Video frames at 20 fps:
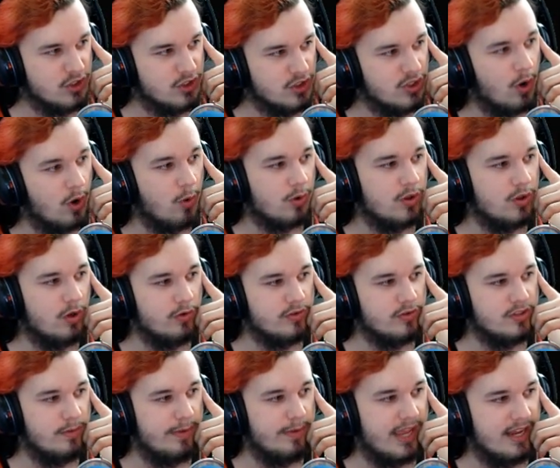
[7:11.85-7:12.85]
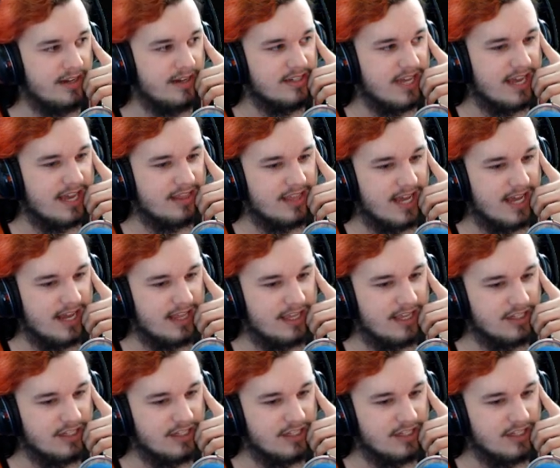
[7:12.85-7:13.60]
so close to being dead that